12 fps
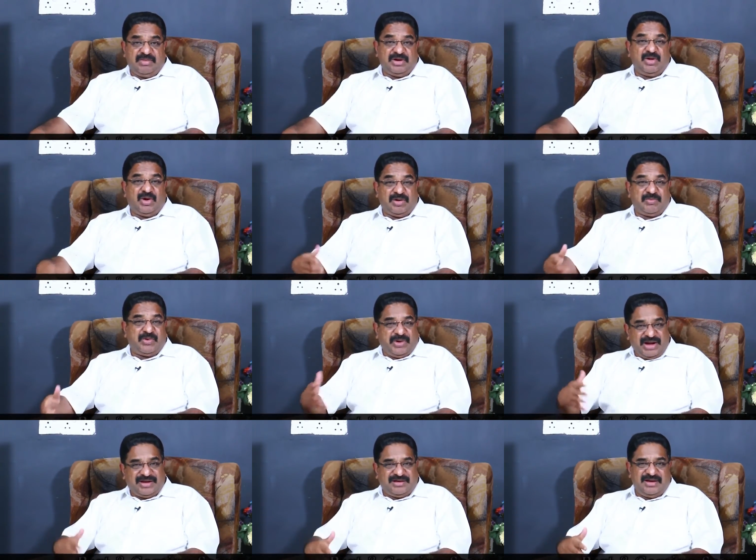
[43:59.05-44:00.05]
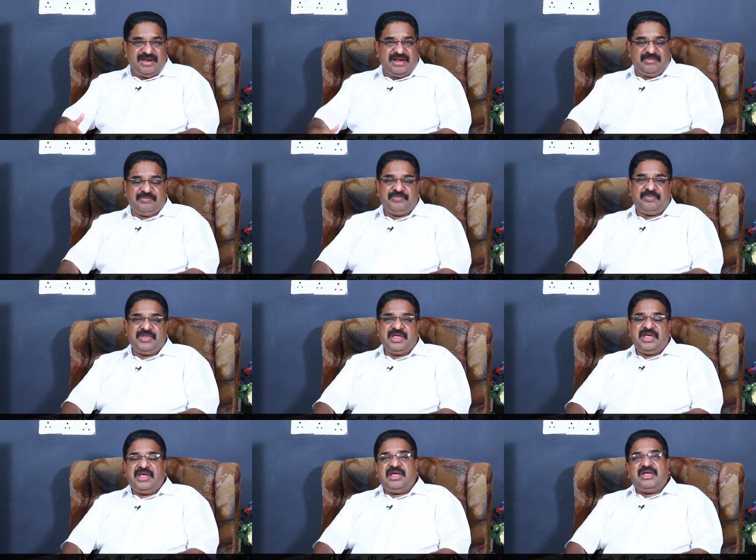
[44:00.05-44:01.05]
but God protected him.
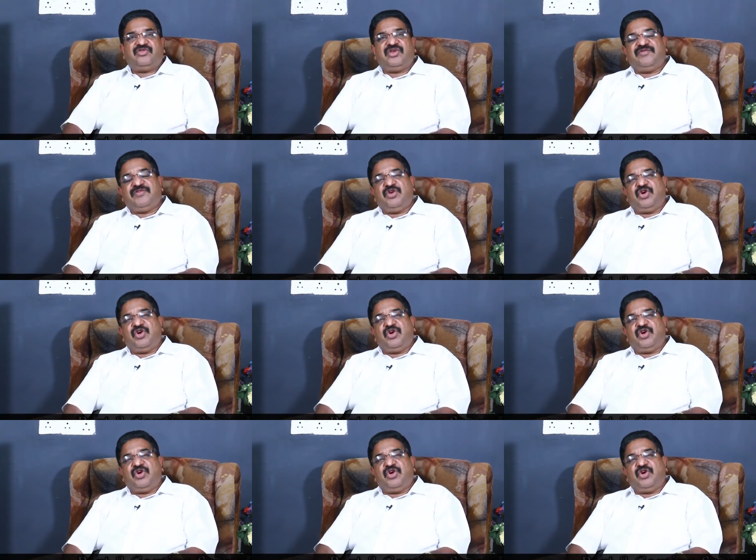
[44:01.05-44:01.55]
So if